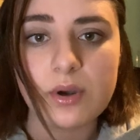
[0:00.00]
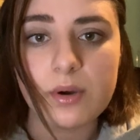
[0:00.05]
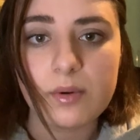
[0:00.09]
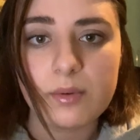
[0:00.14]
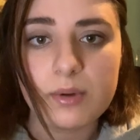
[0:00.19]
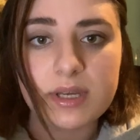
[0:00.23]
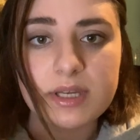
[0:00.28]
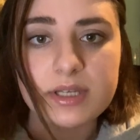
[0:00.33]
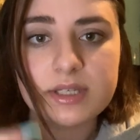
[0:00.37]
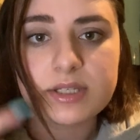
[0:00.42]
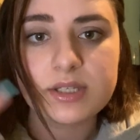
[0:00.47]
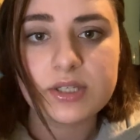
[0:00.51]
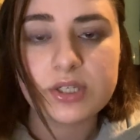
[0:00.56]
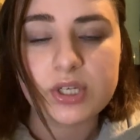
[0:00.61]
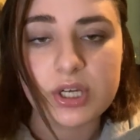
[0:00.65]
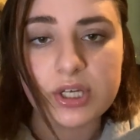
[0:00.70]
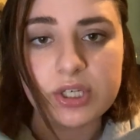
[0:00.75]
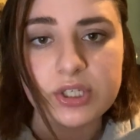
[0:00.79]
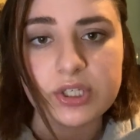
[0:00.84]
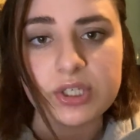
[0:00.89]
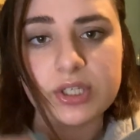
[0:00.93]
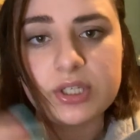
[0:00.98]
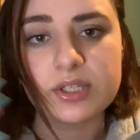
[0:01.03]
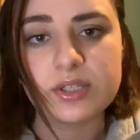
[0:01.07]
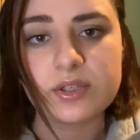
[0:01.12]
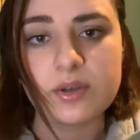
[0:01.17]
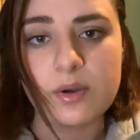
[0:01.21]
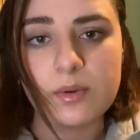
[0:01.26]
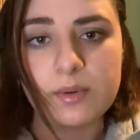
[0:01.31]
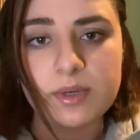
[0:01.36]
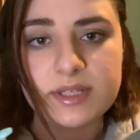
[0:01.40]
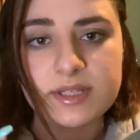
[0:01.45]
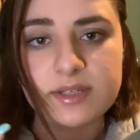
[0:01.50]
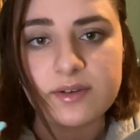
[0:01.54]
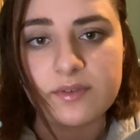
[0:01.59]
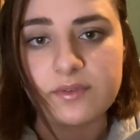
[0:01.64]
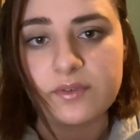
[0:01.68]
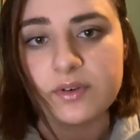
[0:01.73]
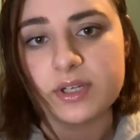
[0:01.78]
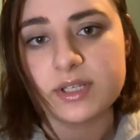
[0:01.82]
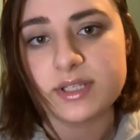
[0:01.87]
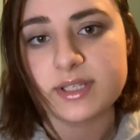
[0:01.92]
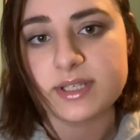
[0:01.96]
always changing, it's always
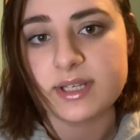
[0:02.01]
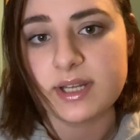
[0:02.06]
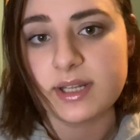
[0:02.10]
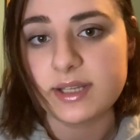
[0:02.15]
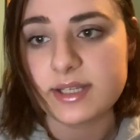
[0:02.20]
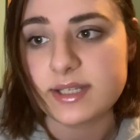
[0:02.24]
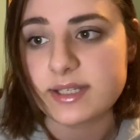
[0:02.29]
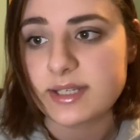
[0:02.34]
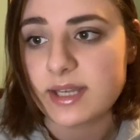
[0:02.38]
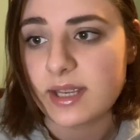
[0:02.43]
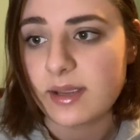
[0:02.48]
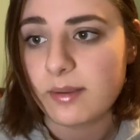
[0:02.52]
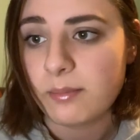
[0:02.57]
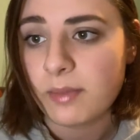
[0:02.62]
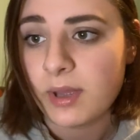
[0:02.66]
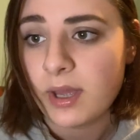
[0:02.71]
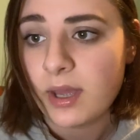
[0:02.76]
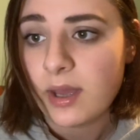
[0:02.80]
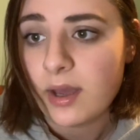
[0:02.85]
different, it's not the same.